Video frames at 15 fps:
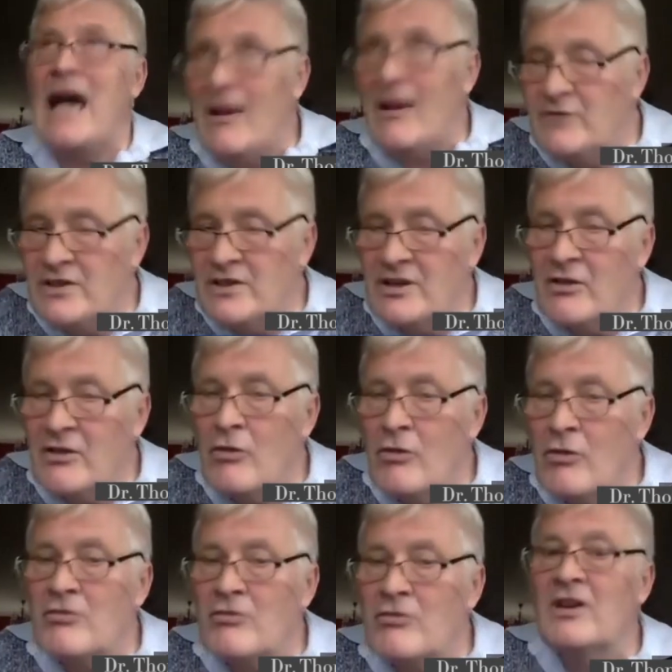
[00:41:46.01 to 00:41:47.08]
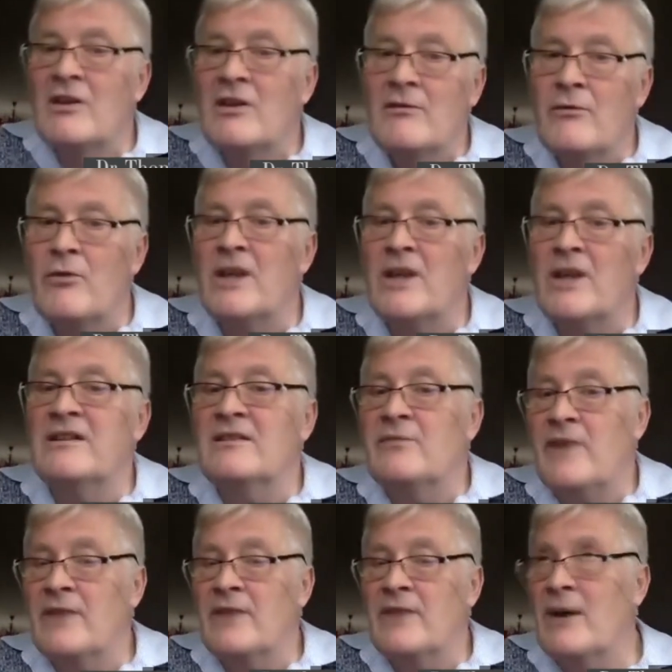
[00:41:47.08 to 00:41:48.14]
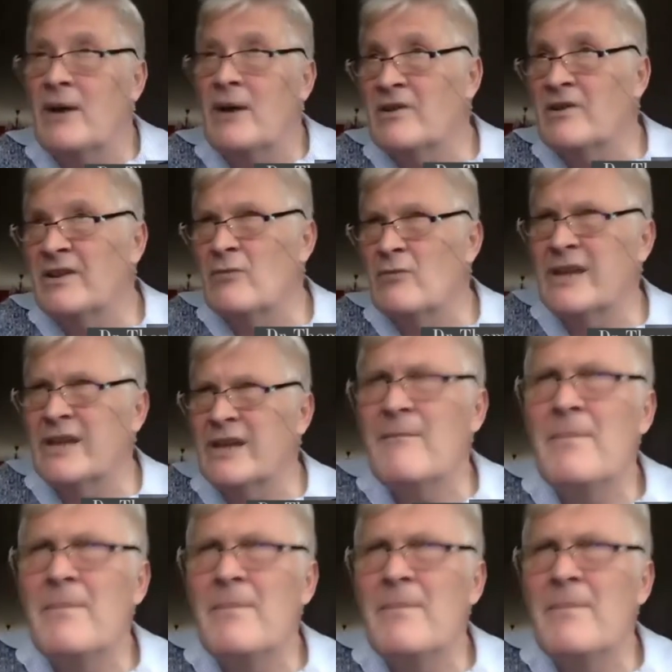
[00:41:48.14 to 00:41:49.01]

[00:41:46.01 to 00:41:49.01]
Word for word: after the course for at least five hours a week.